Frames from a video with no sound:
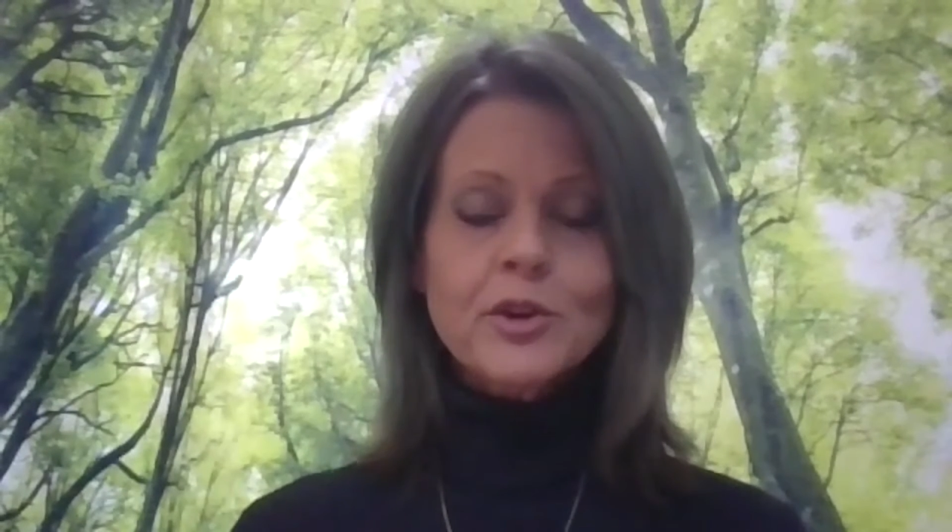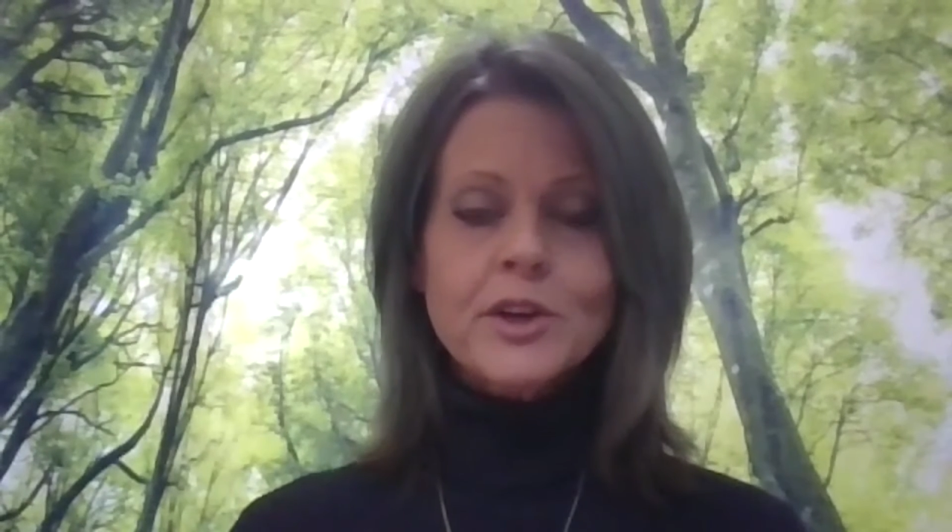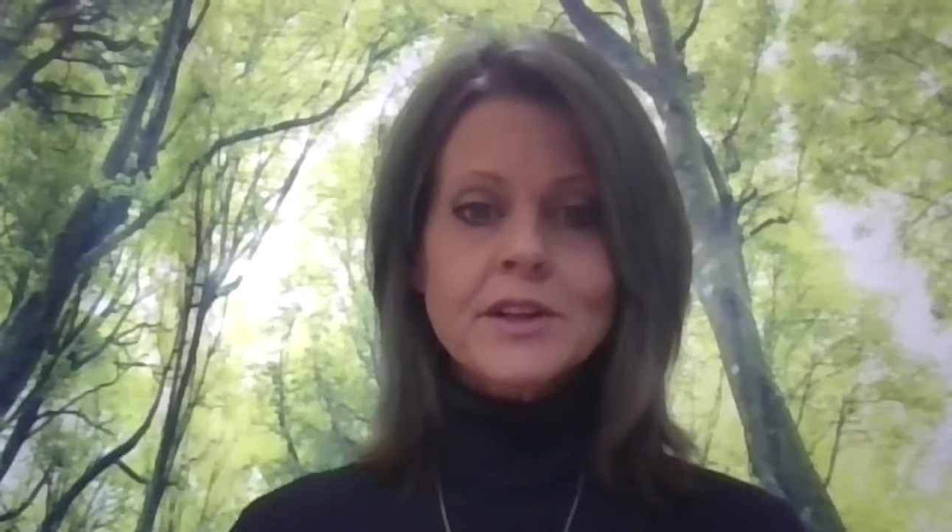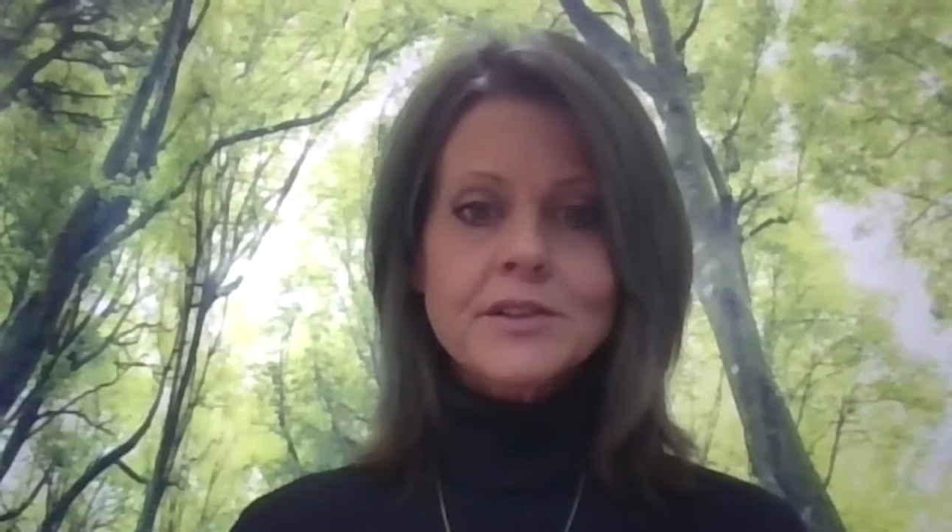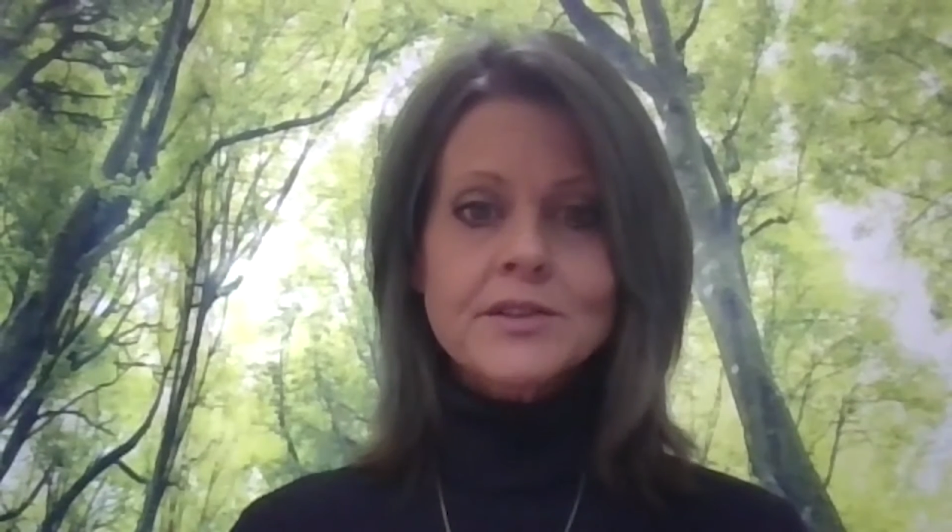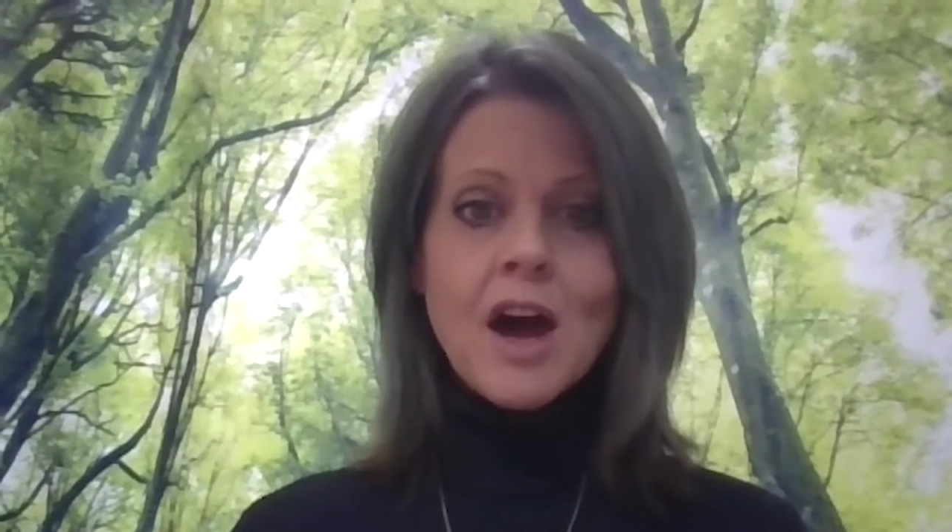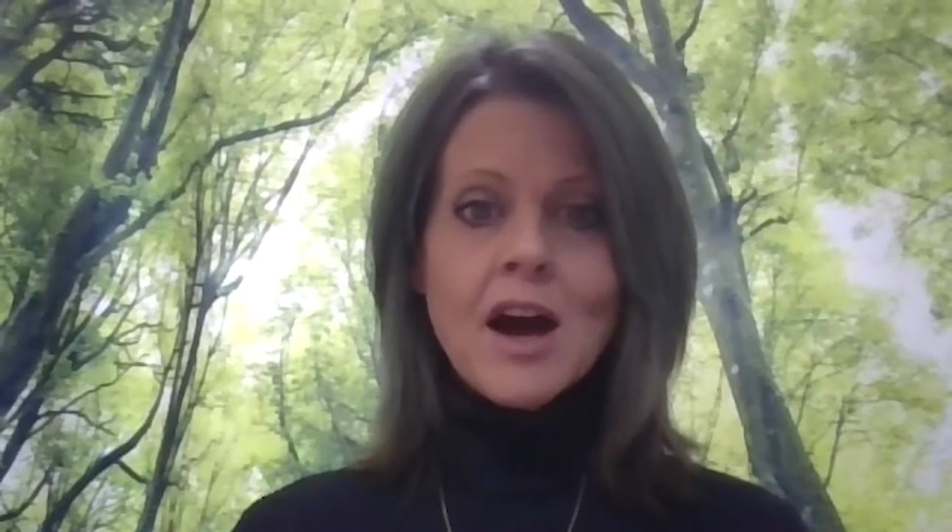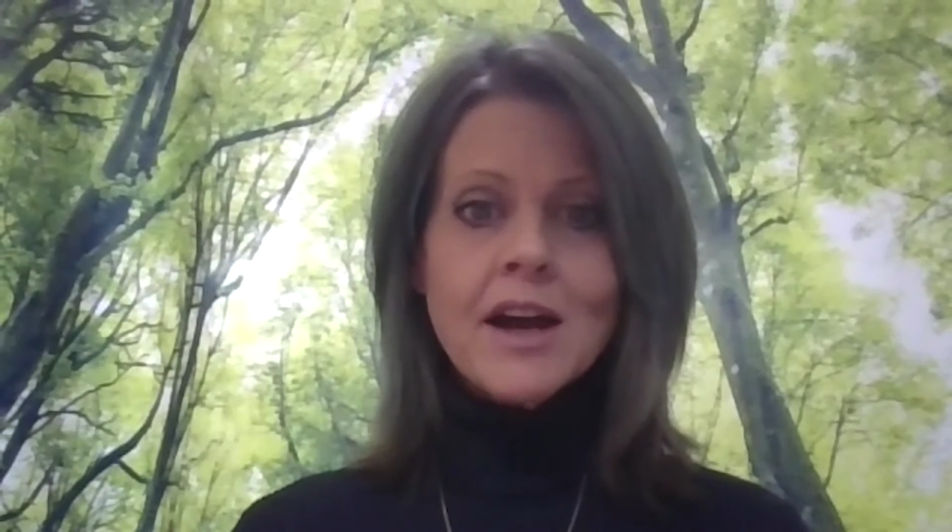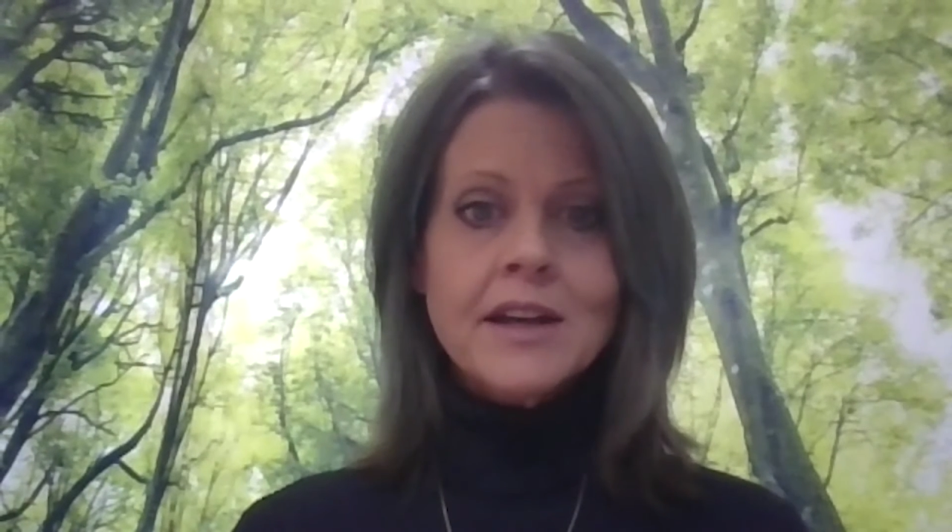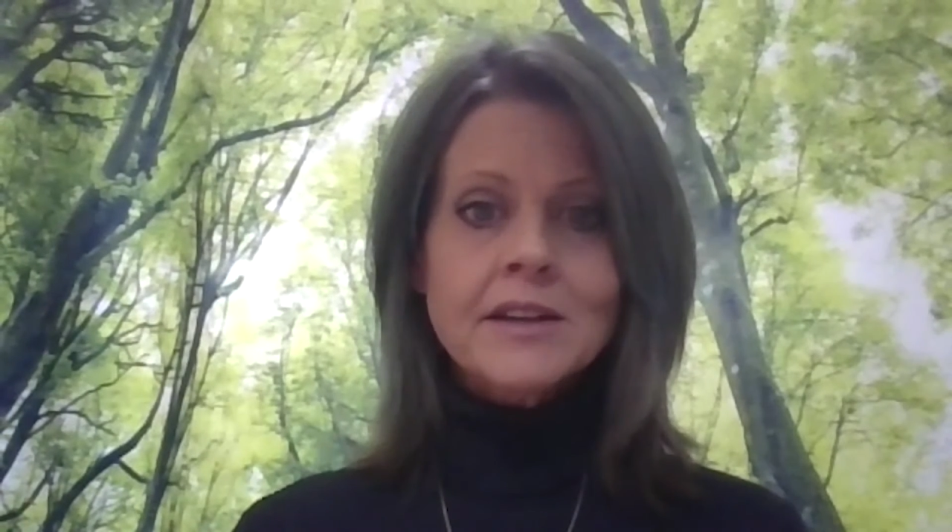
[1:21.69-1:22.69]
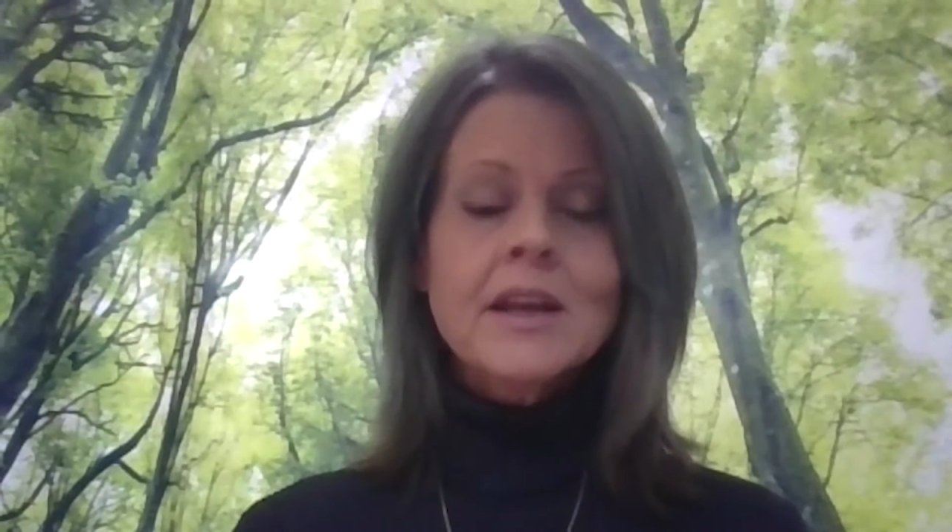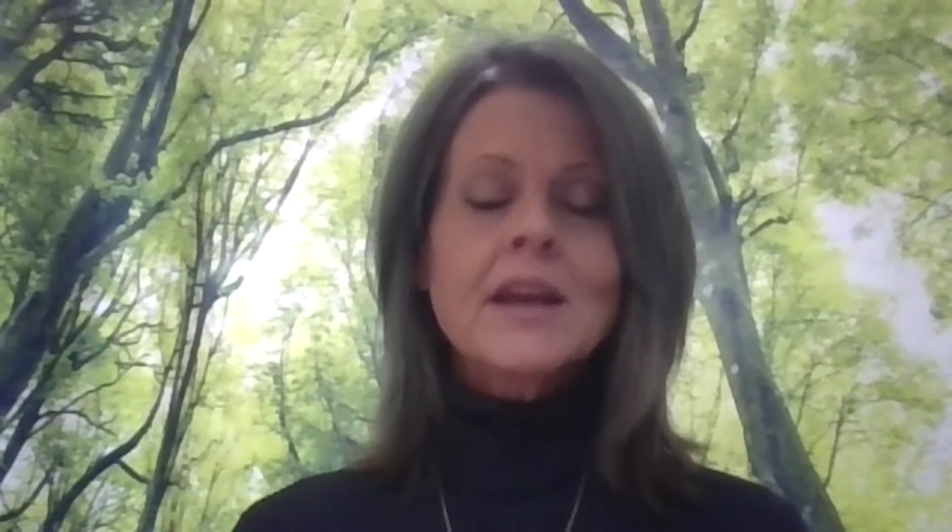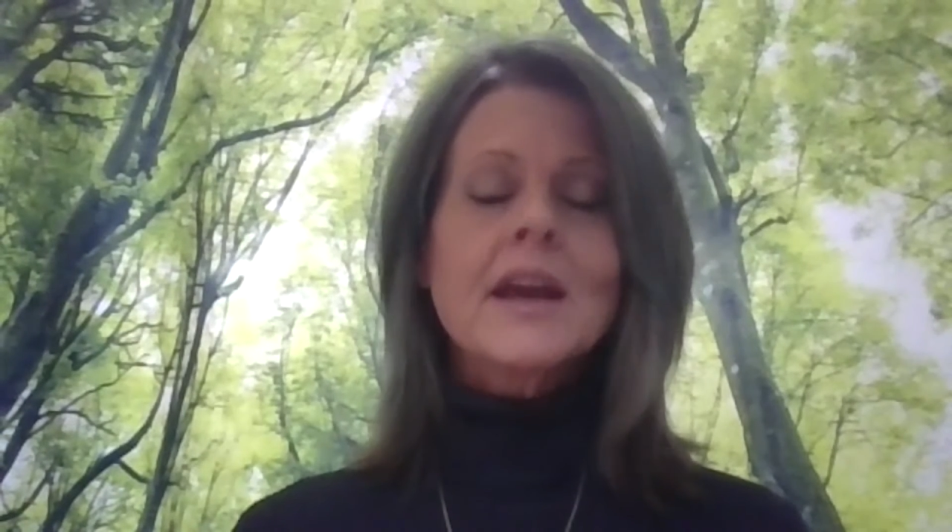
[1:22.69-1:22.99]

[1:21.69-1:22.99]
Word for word: look inside